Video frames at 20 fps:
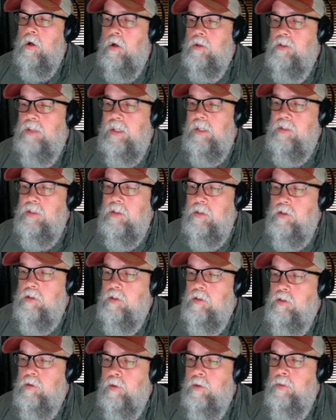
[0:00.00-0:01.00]
says he
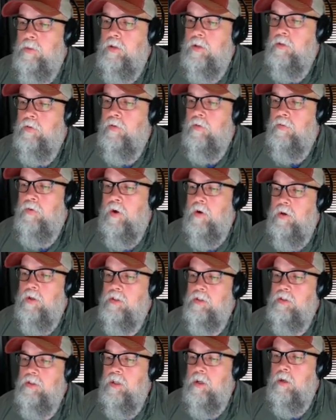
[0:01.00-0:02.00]
uses three buttons for
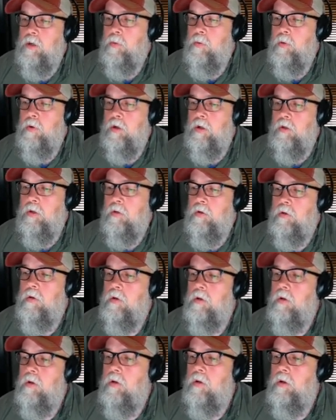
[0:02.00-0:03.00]
focus, single point,
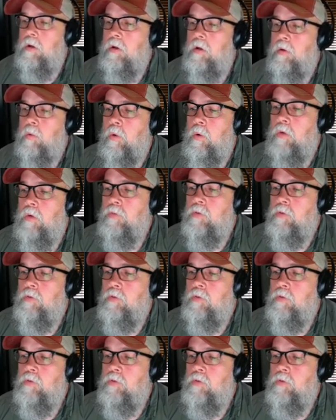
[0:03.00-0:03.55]
one for